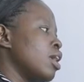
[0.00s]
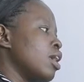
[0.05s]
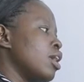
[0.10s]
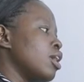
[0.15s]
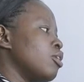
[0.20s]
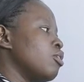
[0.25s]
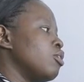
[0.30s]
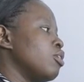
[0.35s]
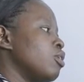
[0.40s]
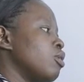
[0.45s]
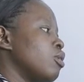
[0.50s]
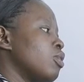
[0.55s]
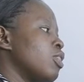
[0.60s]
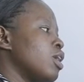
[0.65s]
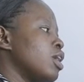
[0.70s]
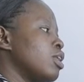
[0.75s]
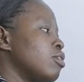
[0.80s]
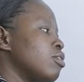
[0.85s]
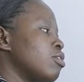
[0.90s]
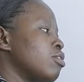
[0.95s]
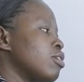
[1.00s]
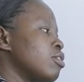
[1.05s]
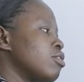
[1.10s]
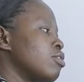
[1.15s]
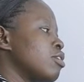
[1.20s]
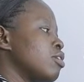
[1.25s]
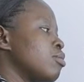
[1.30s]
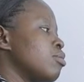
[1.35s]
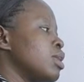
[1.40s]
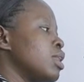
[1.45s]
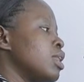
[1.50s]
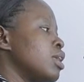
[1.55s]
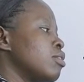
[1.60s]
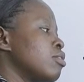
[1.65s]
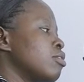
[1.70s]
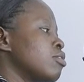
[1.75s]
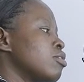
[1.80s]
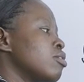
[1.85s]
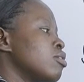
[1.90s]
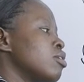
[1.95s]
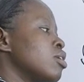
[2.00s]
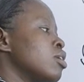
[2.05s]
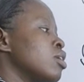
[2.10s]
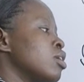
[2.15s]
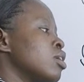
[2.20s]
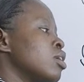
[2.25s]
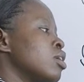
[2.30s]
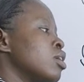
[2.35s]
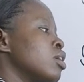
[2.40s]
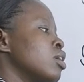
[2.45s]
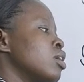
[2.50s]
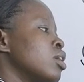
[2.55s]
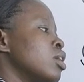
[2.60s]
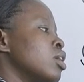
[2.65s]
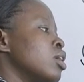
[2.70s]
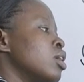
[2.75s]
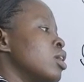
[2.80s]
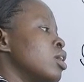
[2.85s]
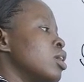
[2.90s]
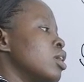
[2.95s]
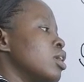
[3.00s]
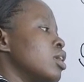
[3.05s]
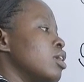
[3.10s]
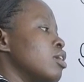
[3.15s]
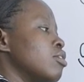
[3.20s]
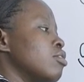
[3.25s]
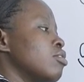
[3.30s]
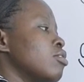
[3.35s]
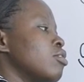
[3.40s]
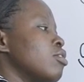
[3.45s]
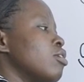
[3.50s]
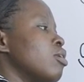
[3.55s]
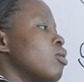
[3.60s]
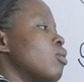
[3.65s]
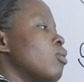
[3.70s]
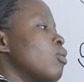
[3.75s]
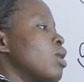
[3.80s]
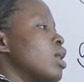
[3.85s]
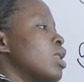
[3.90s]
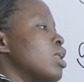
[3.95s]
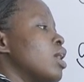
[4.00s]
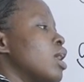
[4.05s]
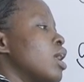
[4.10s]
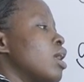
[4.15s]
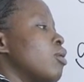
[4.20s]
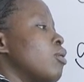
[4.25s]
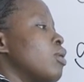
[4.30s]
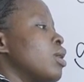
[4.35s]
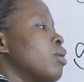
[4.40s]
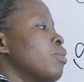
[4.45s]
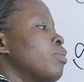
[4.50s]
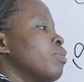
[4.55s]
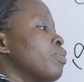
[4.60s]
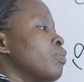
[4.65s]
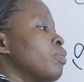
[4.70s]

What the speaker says: And we know that 60 minutes is 1 hour.